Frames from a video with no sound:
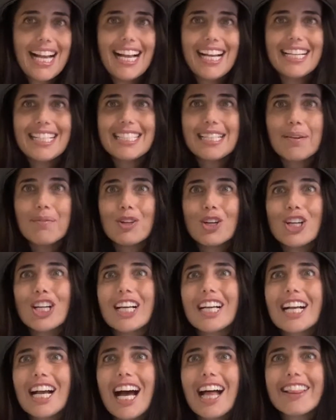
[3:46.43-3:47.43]
is I'm going to
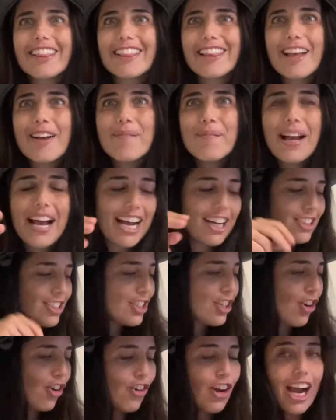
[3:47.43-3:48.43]
cut them out.
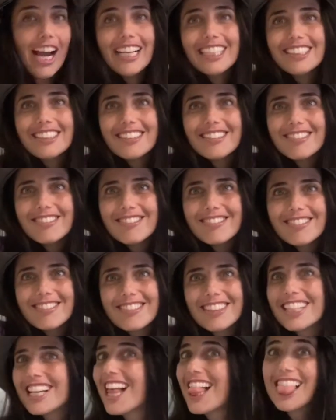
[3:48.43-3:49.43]
All right,
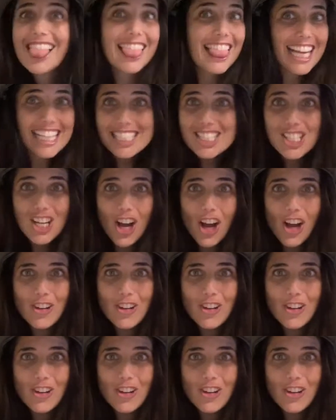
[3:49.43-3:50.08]
let's go.